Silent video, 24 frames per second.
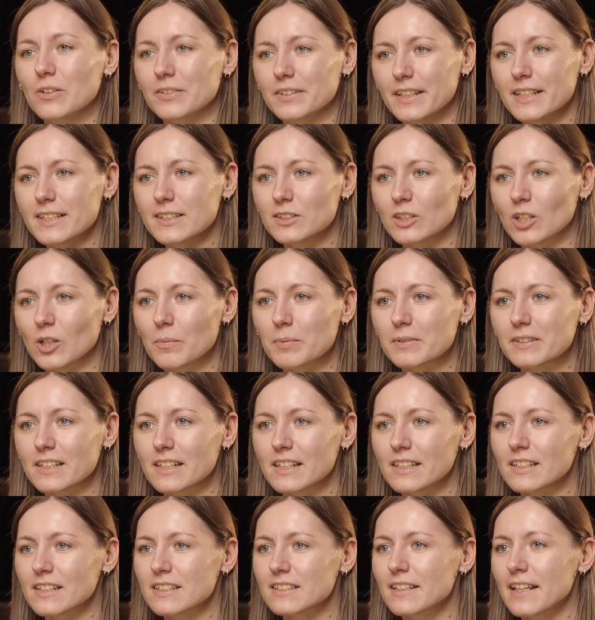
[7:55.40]
On desktop,
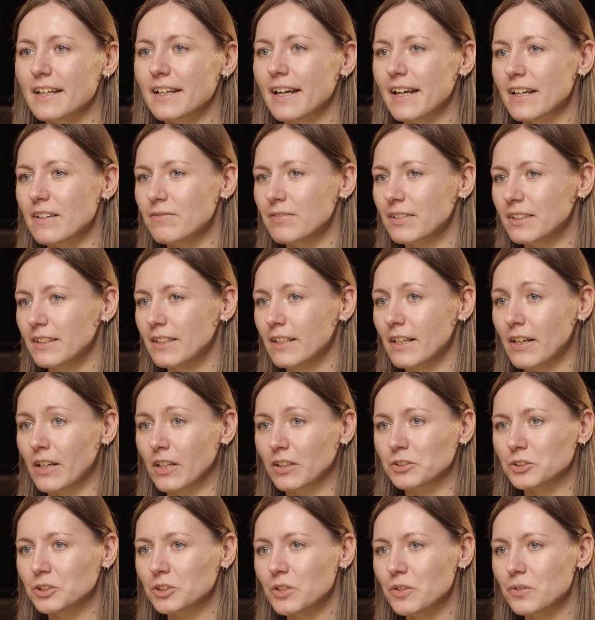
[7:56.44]
screen readers like NVDA
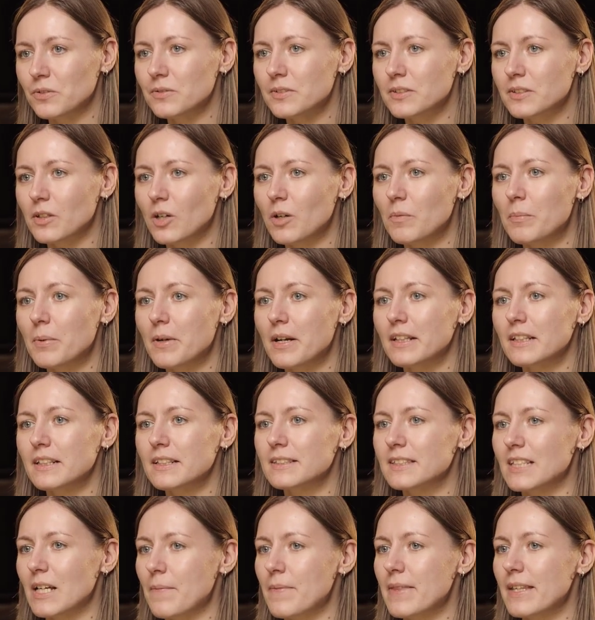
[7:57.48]
and JAWS operate in
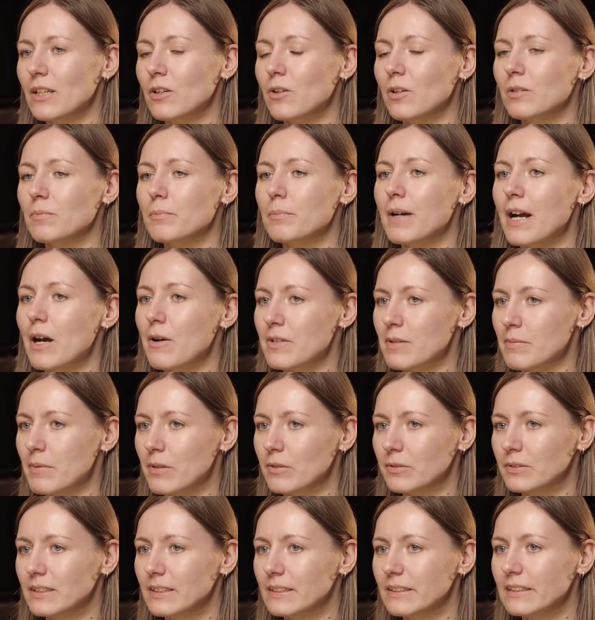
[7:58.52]
something called browse
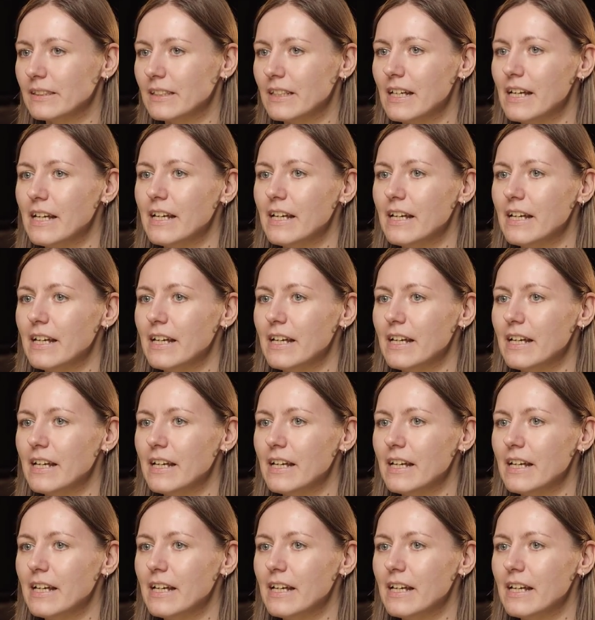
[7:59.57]
mode.